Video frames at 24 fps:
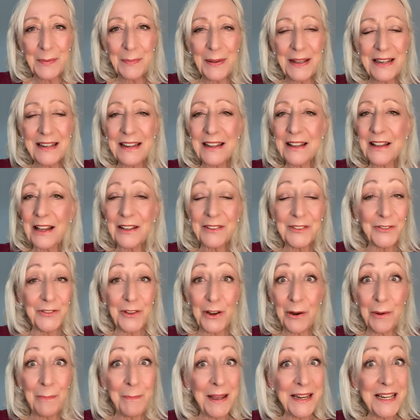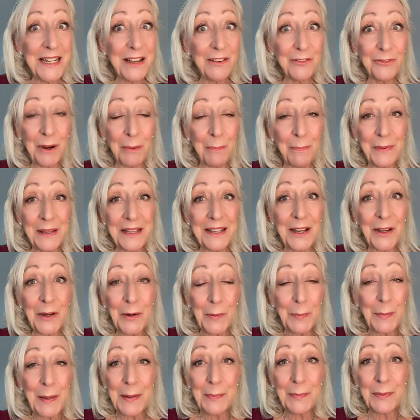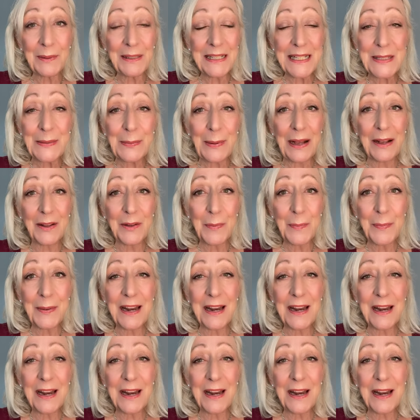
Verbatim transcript: but there are many of grumpy younger people as well.